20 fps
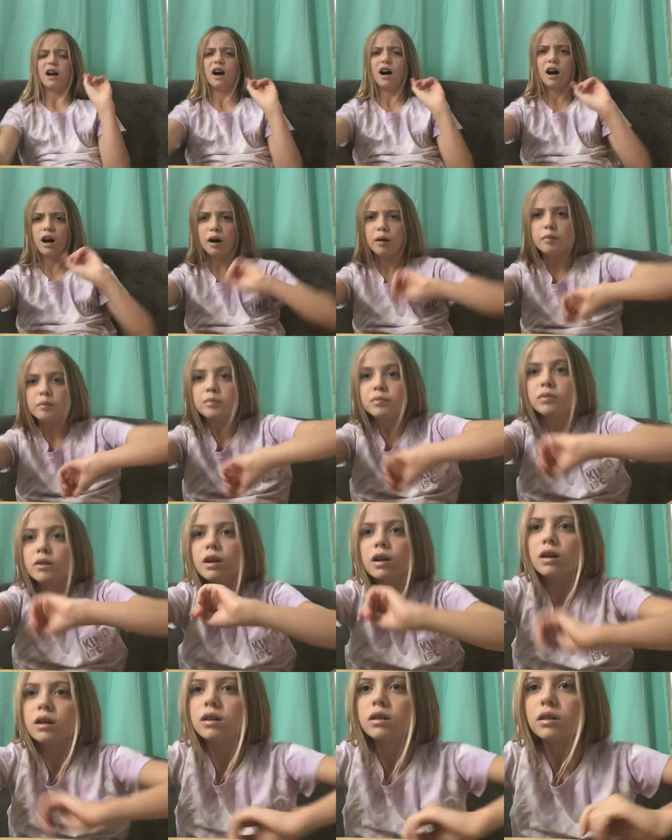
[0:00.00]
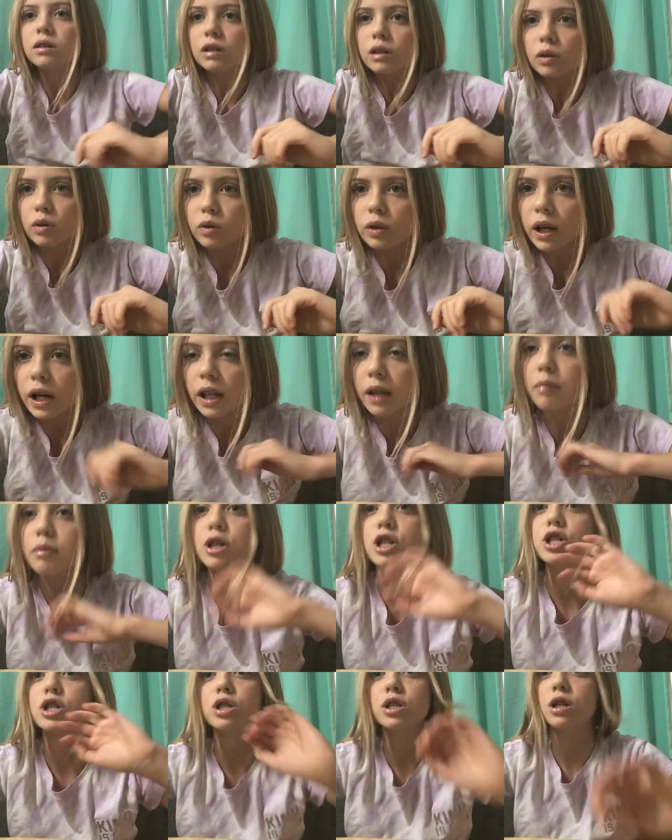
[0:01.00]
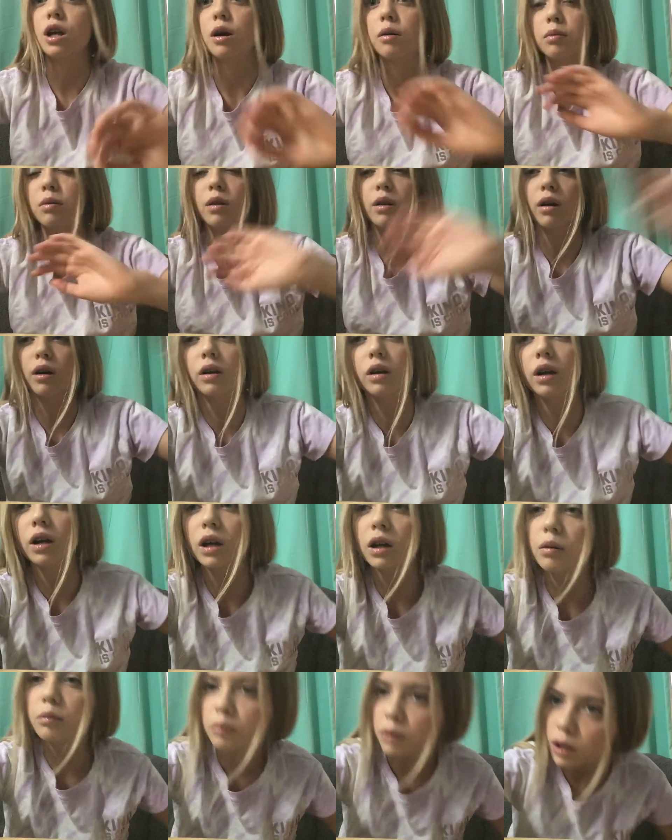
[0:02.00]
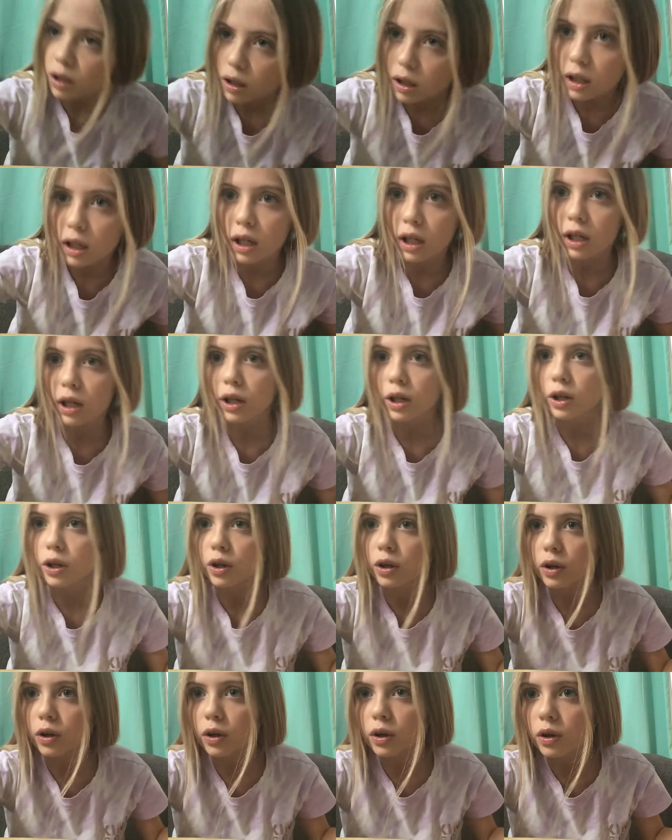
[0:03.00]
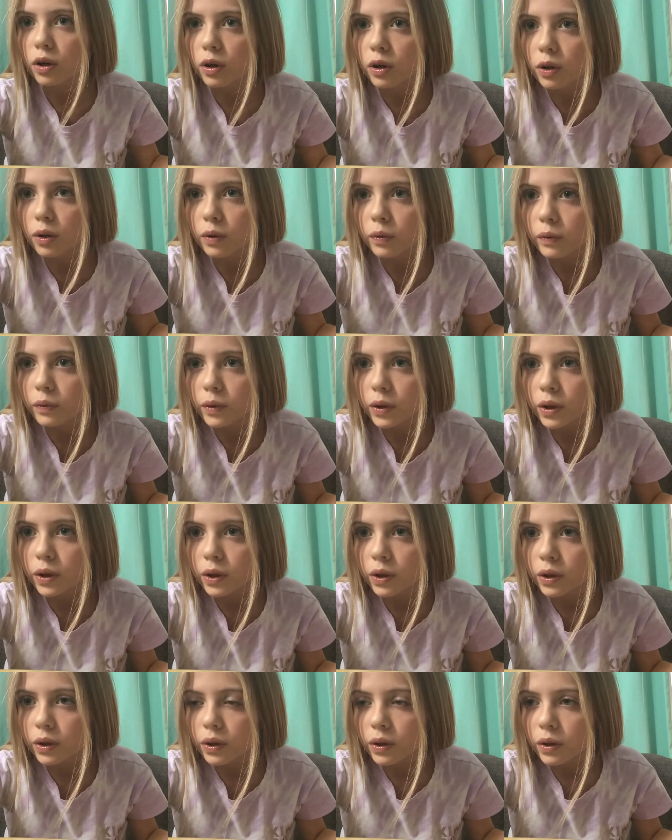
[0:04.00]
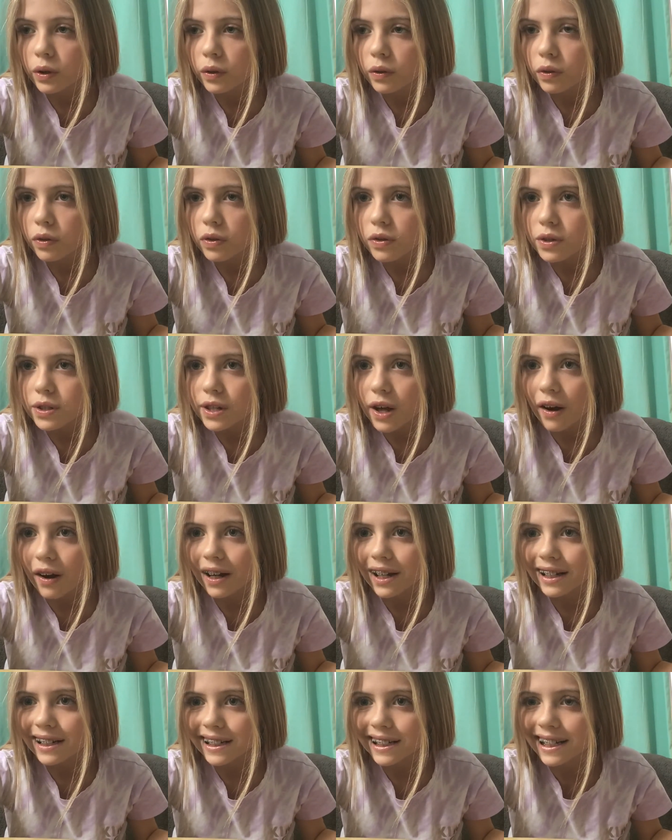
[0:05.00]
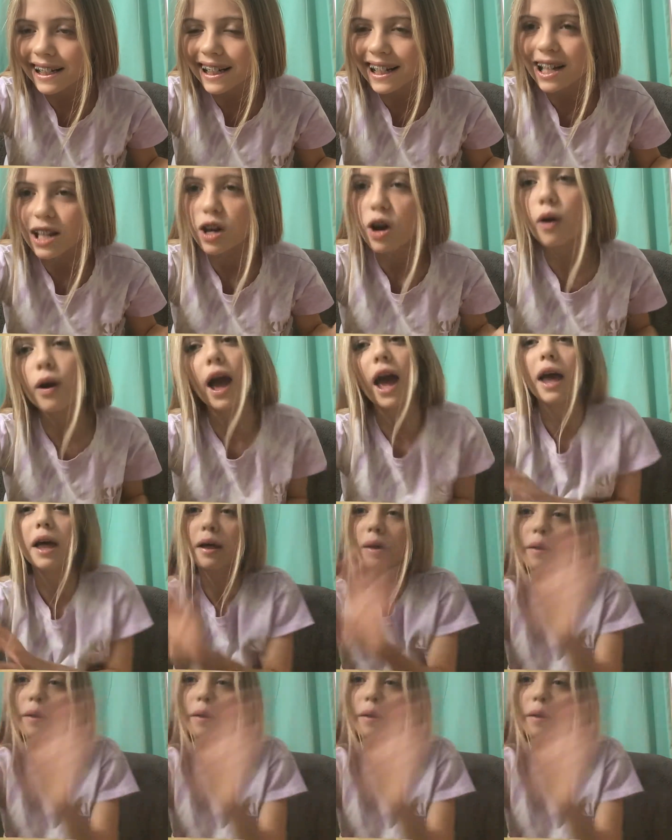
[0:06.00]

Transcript: Okay, let me just stop the camera here. Sorry. Okay.